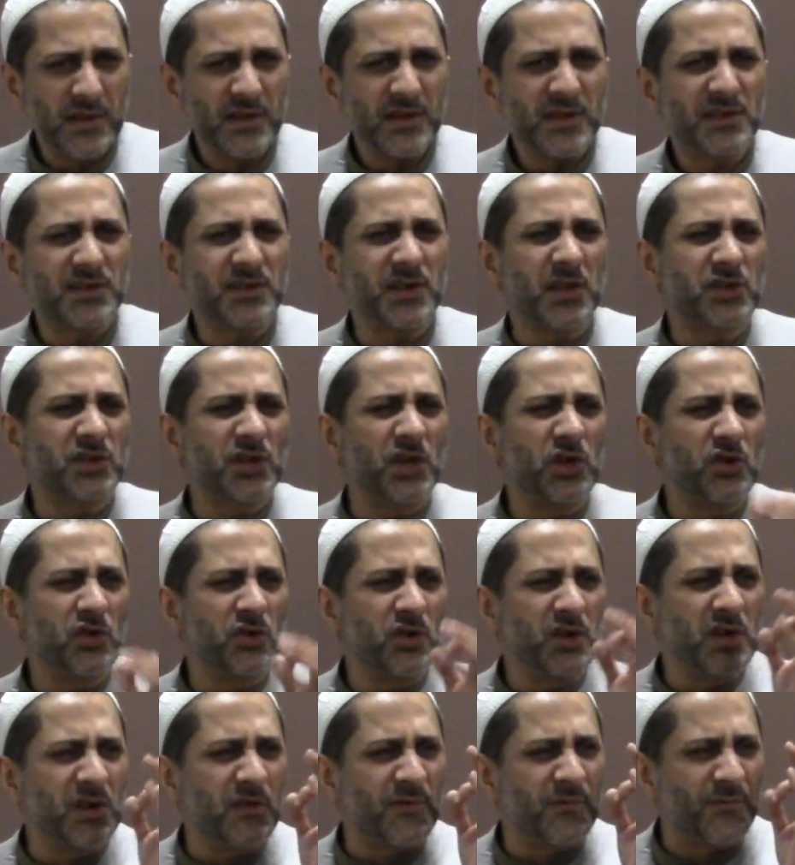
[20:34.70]
such a
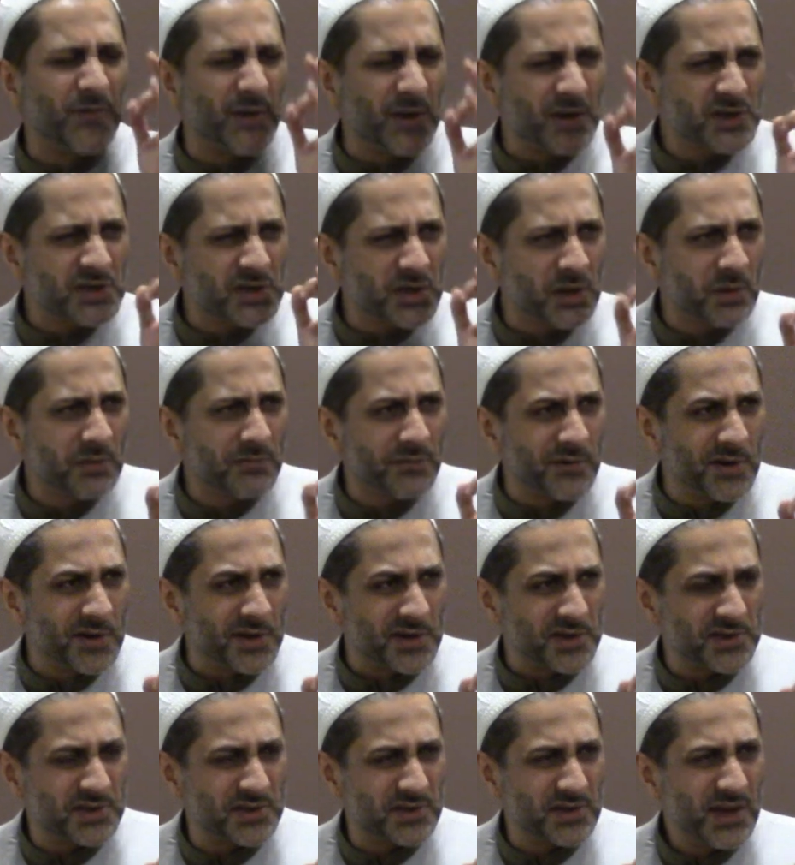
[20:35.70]
universal
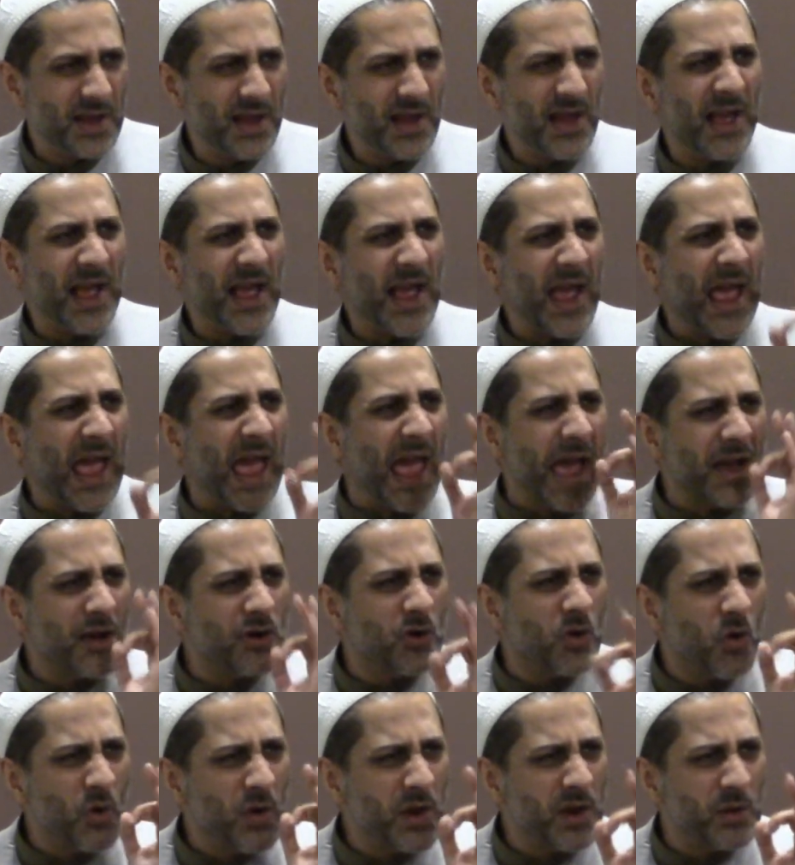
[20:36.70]
verse,
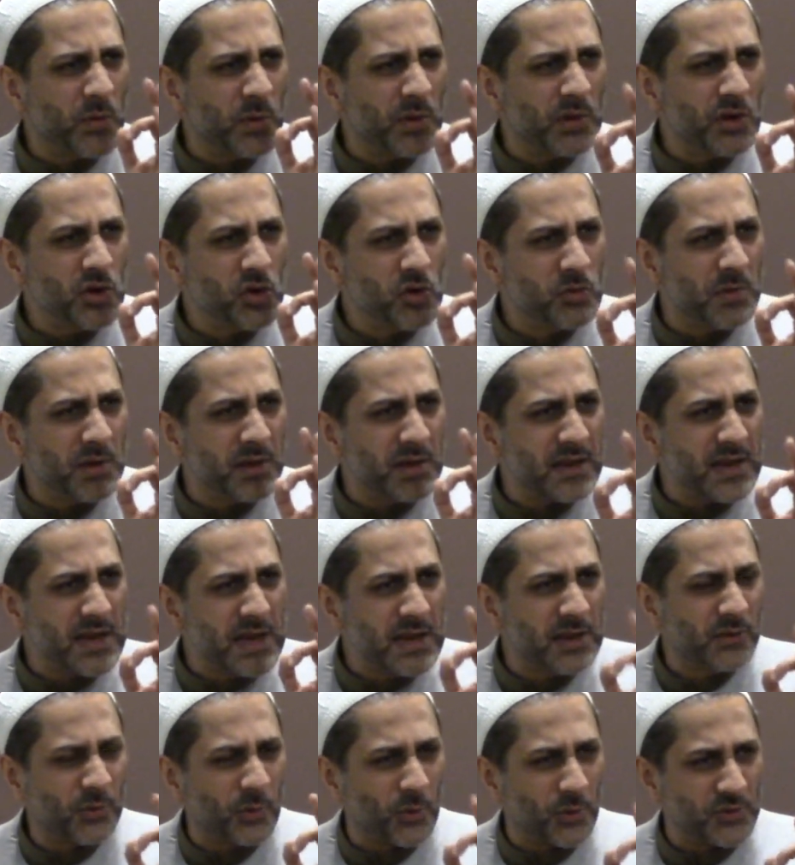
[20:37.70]
echoing with human
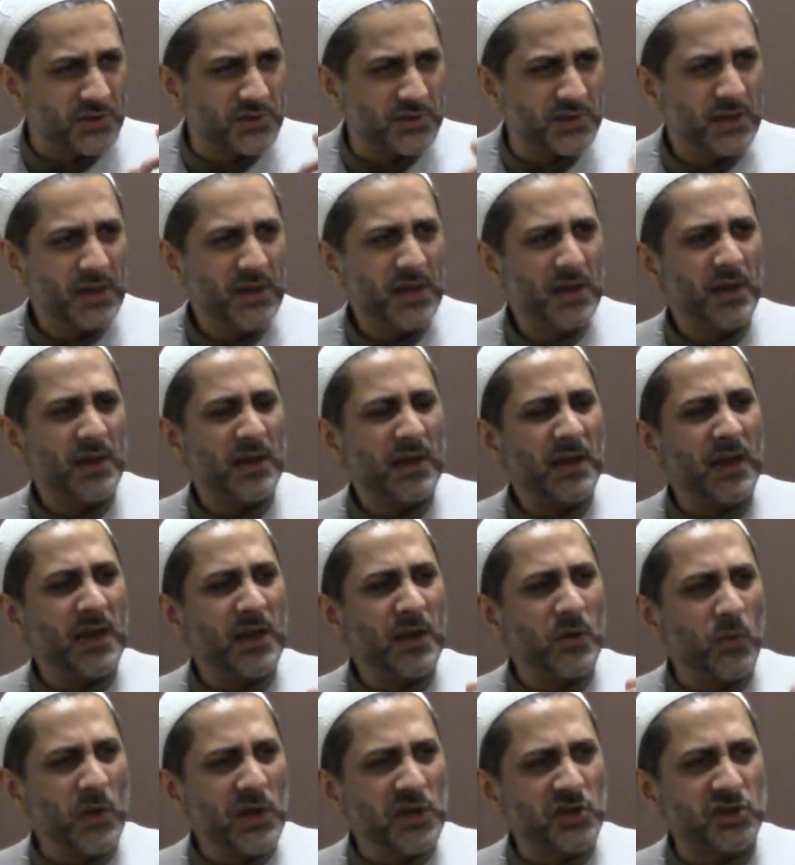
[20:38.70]
ethos,
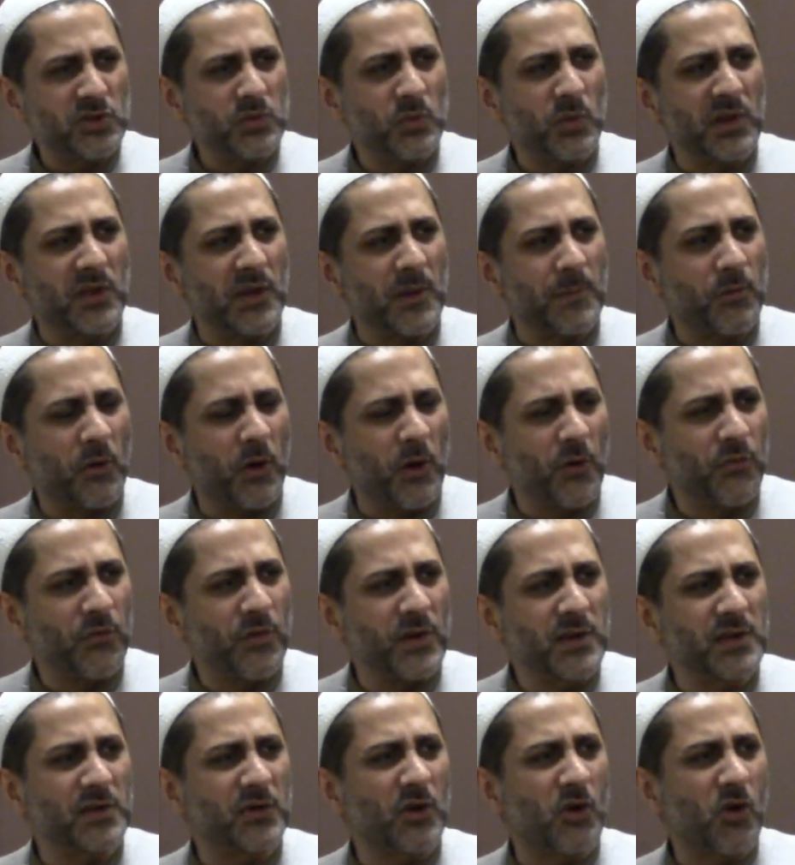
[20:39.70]
in which when the
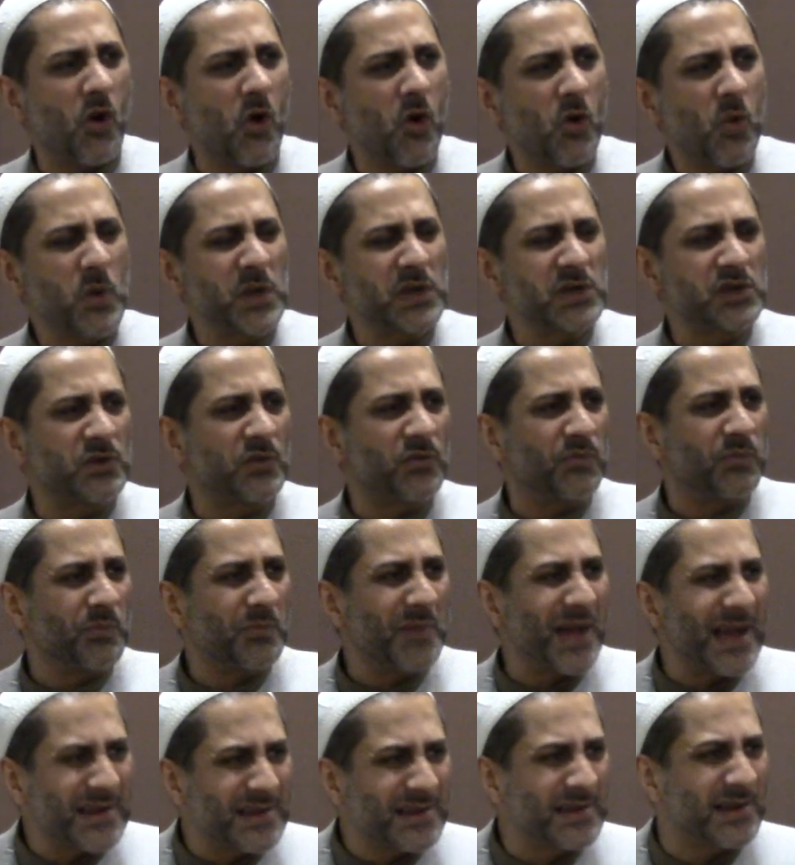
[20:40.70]
Prophet at the conquest of
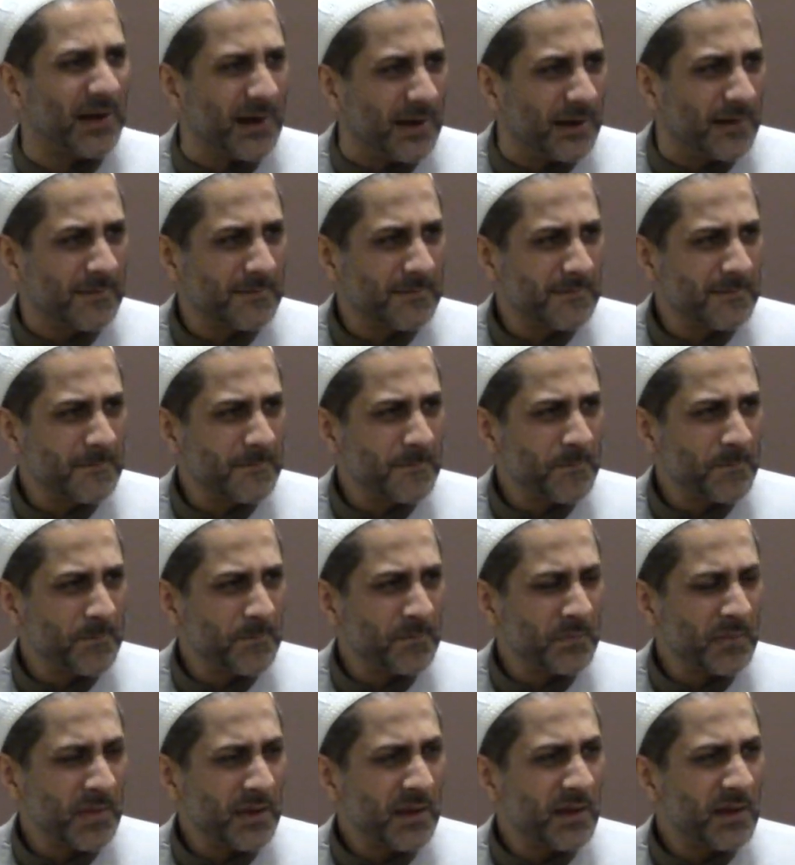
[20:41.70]
Mecca
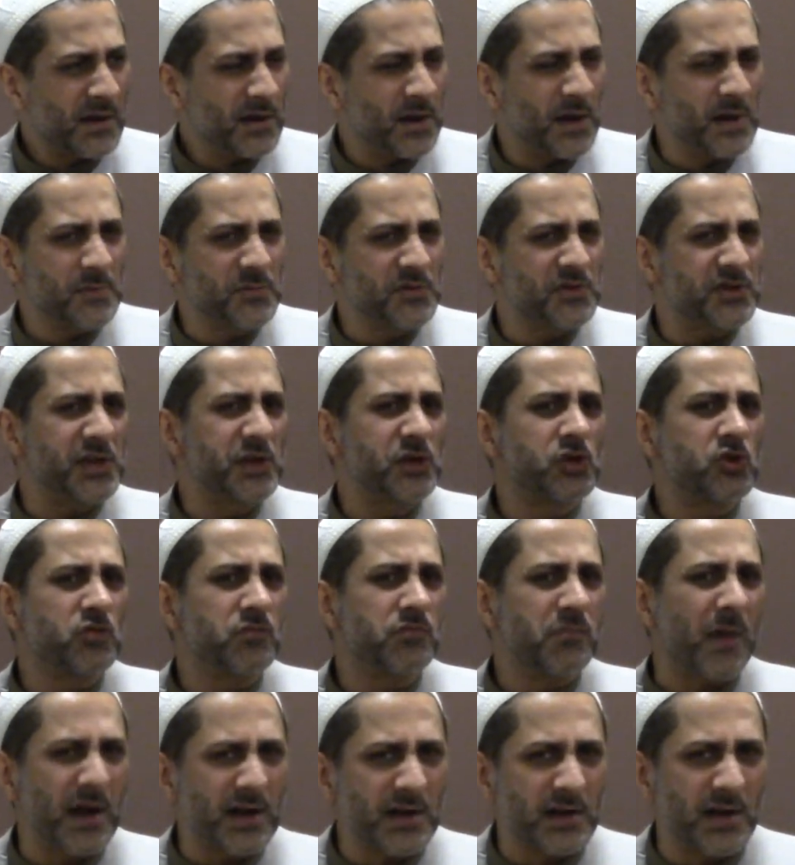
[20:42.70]
comes into
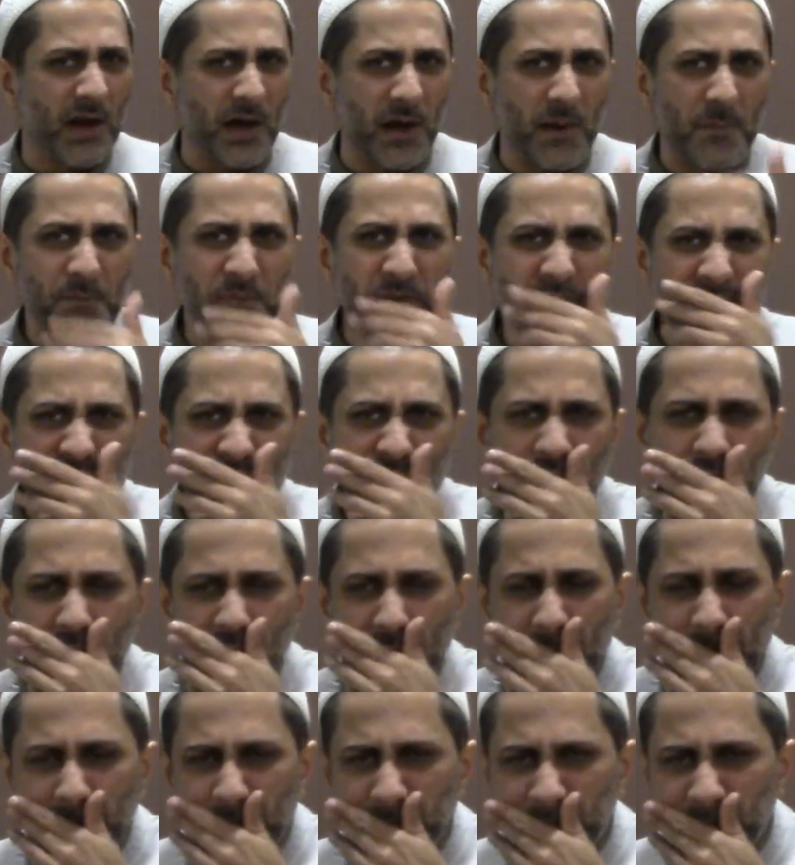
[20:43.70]
Mecca
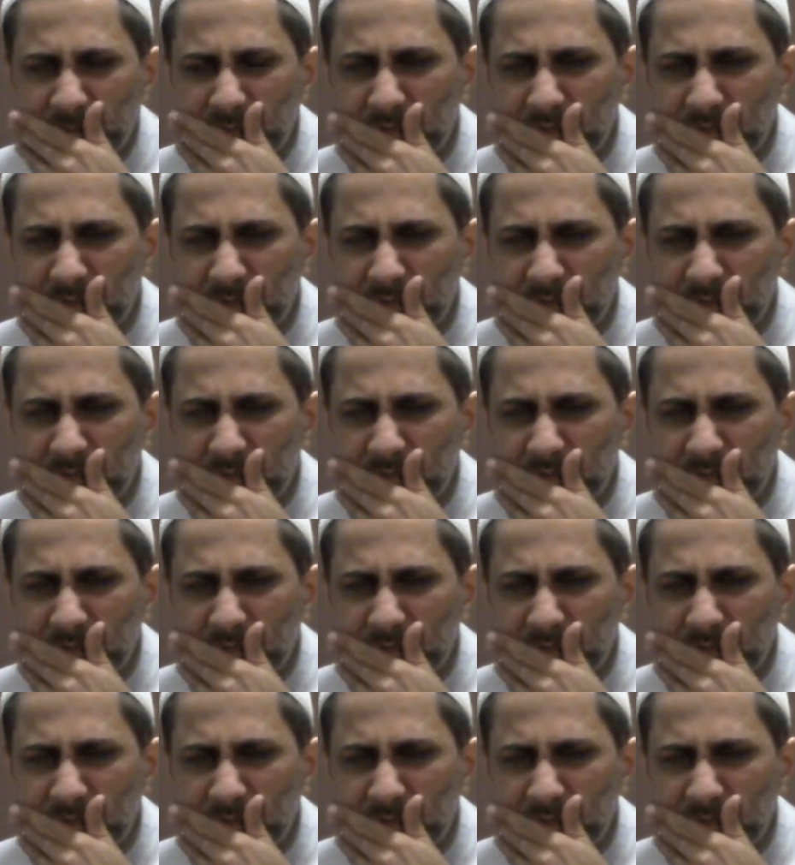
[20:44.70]
peacefully,